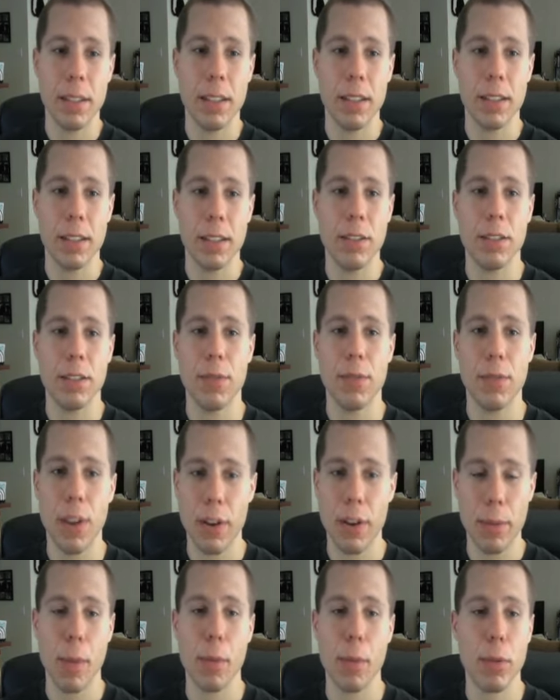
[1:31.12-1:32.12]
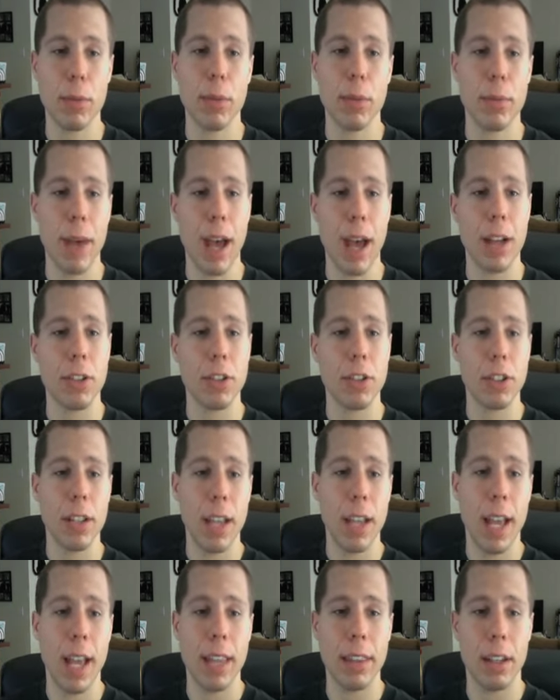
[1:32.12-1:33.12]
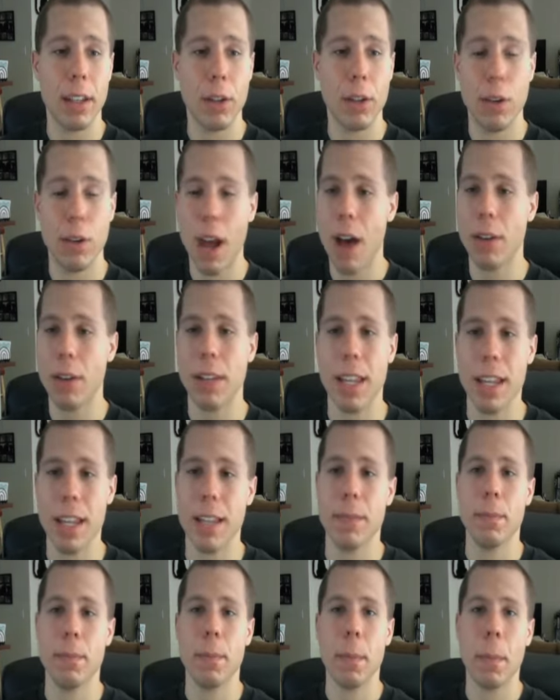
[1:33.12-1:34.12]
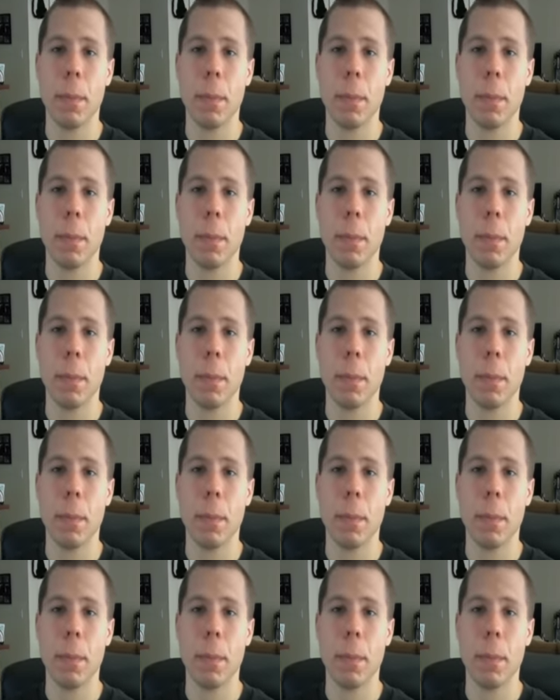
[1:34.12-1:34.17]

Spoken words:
just a very memorable match. And the crowd heat,